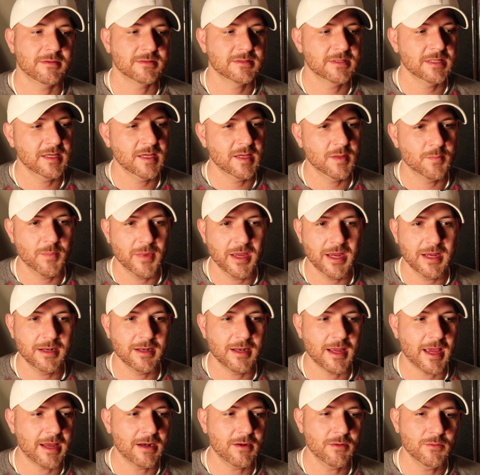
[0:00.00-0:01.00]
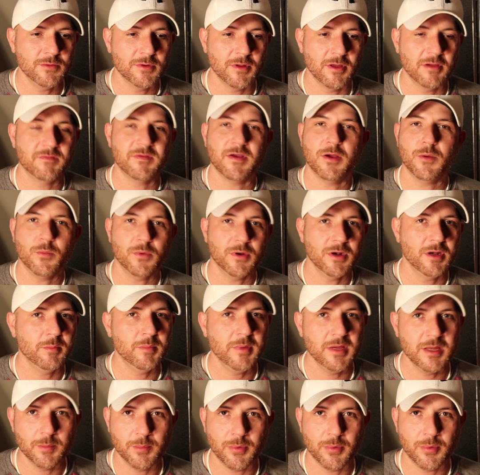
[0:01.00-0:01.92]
I was thinking, man, I don't know if I want to be